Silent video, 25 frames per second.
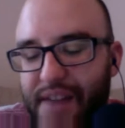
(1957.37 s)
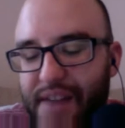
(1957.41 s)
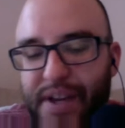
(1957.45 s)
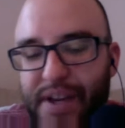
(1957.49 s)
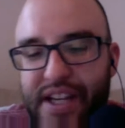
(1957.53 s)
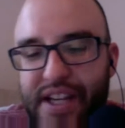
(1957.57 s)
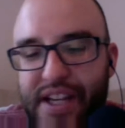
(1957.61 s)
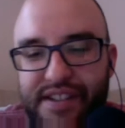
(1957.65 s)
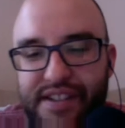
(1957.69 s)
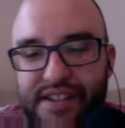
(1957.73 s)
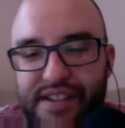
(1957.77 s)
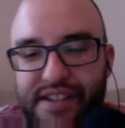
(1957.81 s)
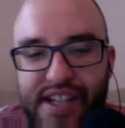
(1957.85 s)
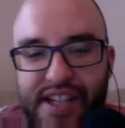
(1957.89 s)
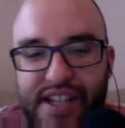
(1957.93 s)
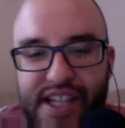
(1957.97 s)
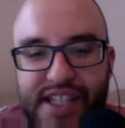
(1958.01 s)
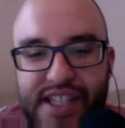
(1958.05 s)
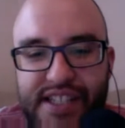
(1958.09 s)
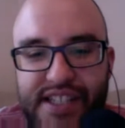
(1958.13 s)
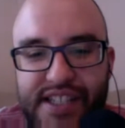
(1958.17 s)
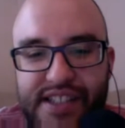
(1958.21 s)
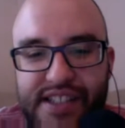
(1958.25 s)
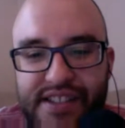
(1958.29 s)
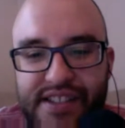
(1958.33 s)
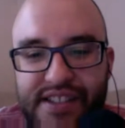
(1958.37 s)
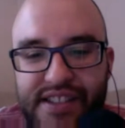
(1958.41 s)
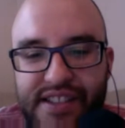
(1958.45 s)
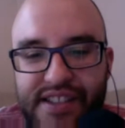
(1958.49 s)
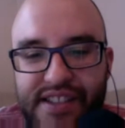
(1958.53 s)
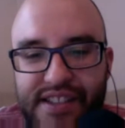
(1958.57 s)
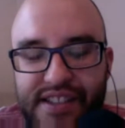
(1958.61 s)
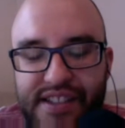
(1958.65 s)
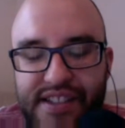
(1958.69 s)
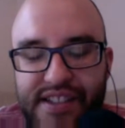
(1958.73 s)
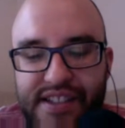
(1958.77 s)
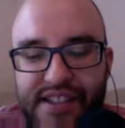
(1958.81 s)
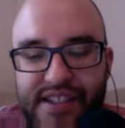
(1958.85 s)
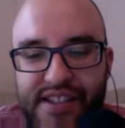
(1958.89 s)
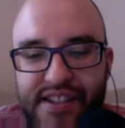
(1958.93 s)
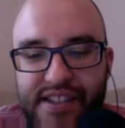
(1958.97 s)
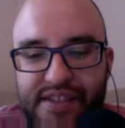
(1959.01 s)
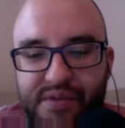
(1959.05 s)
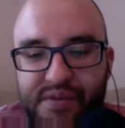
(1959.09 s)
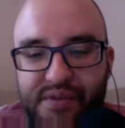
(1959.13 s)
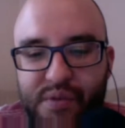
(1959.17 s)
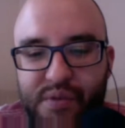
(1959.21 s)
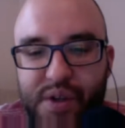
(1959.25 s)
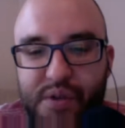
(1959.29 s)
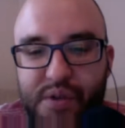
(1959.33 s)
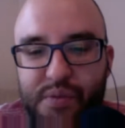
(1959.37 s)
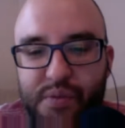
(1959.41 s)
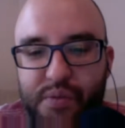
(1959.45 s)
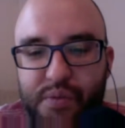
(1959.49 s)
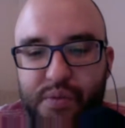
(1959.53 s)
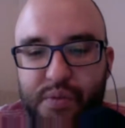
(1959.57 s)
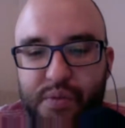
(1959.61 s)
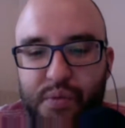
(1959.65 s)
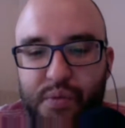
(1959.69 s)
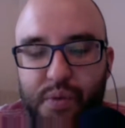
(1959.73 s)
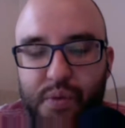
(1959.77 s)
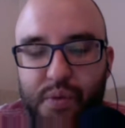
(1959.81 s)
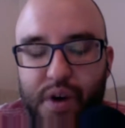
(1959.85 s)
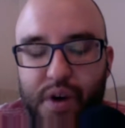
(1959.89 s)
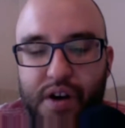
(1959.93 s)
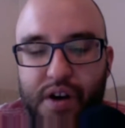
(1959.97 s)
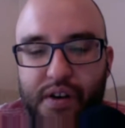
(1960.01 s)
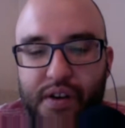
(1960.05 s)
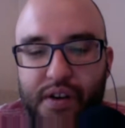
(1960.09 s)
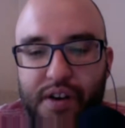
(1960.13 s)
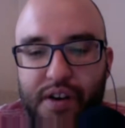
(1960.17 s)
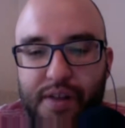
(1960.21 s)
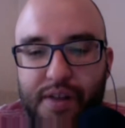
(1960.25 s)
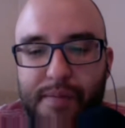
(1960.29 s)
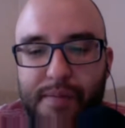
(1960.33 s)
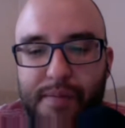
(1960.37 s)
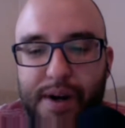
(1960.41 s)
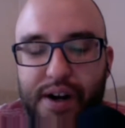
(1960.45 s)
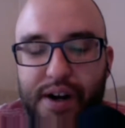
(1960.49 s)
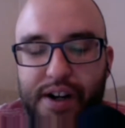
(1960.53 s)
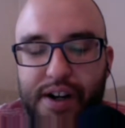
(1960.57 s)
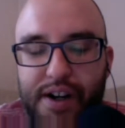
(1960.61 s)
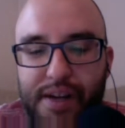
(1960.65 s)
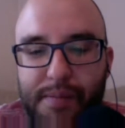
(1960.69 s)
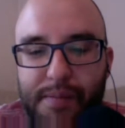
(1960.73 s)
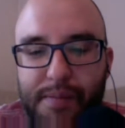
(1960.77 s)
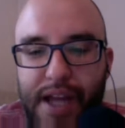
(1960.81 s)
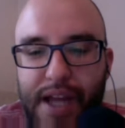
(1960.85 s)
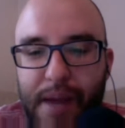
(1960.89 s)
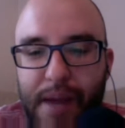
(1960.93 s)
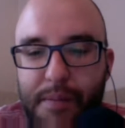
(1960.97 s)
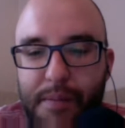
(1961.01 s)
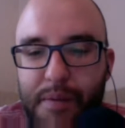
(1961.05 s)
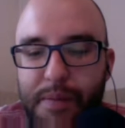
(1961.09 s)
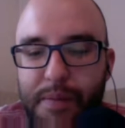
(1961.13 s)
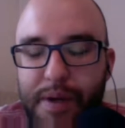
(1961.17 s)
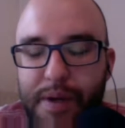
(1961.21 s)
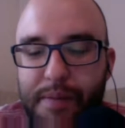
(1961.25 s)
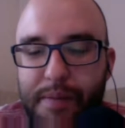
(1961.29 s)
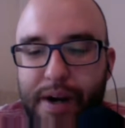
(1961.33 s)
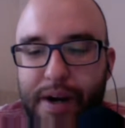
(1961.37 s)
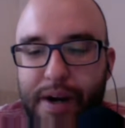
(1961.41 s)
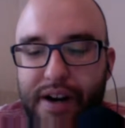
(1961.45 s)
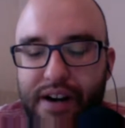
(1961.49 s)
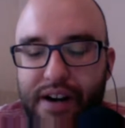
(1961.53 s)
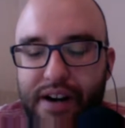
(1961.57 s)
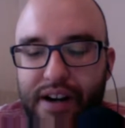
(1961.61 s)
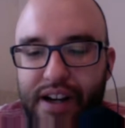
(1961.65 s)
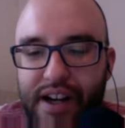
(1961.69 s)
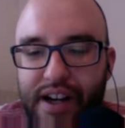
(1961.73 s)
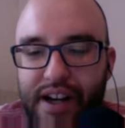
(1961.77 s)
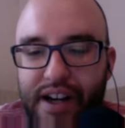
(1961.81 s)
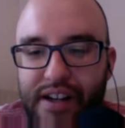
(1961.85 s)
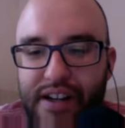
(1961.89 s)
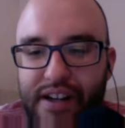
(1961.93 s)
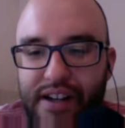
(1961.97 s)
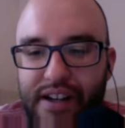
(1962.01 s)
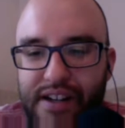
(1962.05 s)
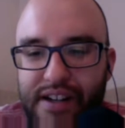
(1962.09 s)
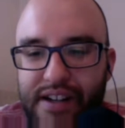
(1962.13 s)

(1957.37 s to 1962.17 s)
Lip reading: I mean, it's when America became to be America.